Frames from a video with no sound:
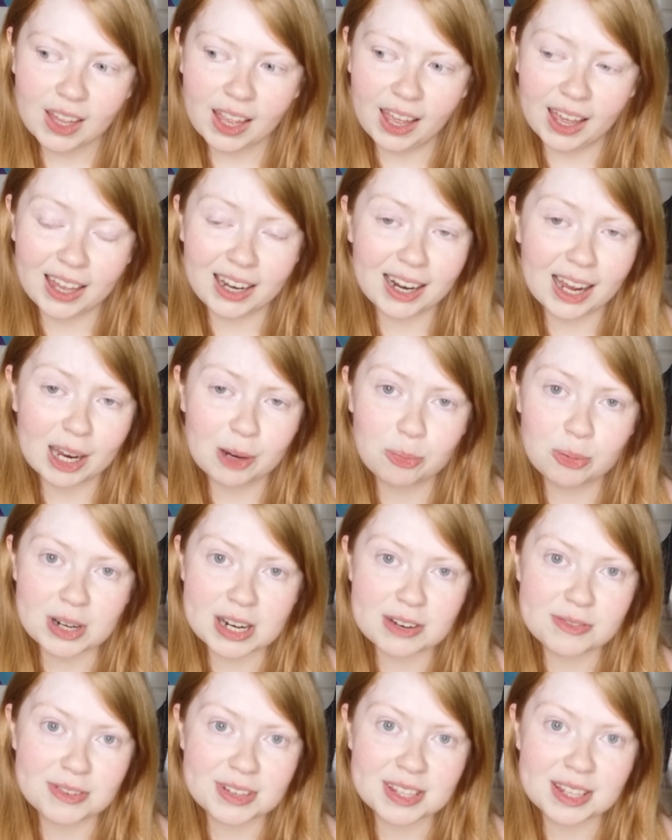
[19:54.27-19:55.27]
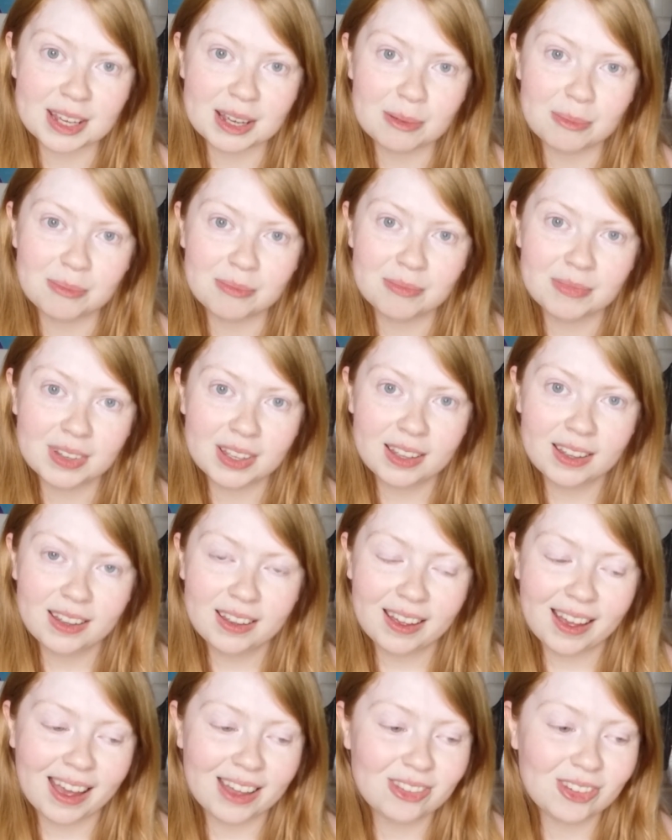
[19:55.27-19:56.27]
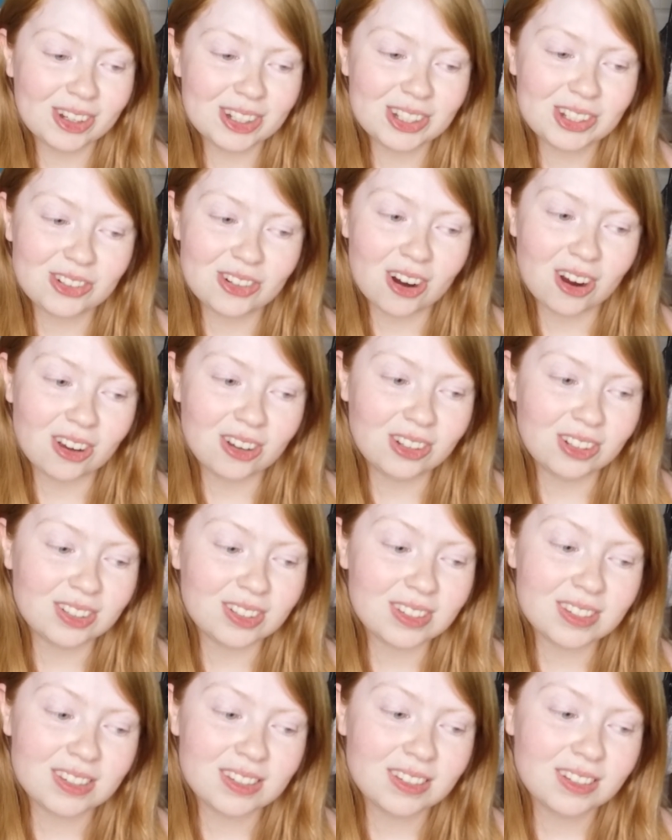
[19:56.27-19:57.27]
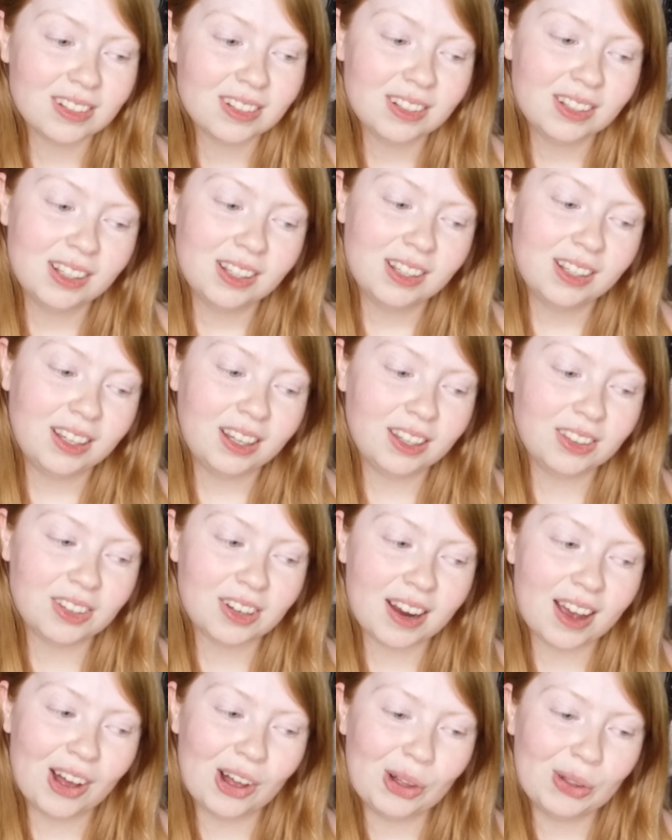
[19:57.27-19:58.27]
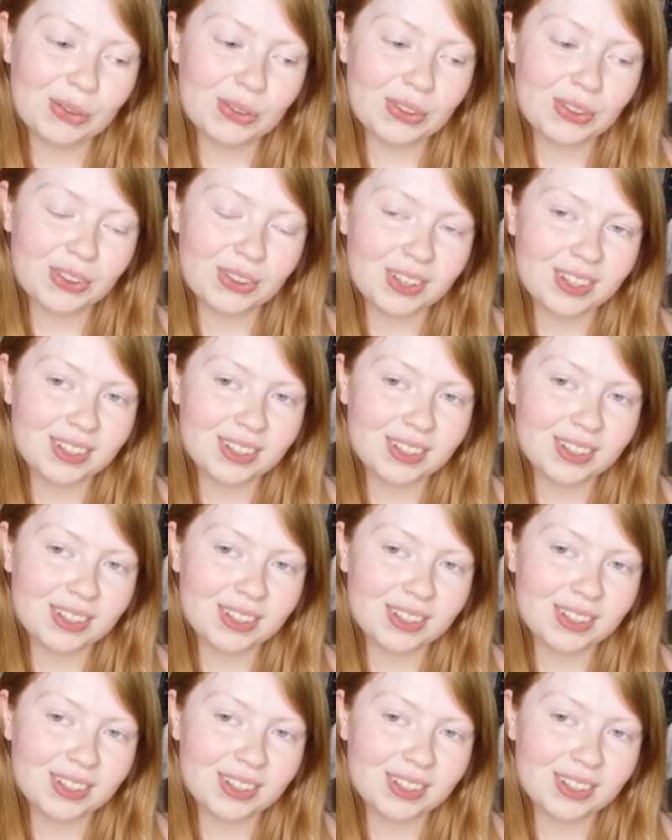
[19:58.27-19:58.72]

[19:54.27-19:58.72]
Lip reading: And I pray for them and their struggles and their health.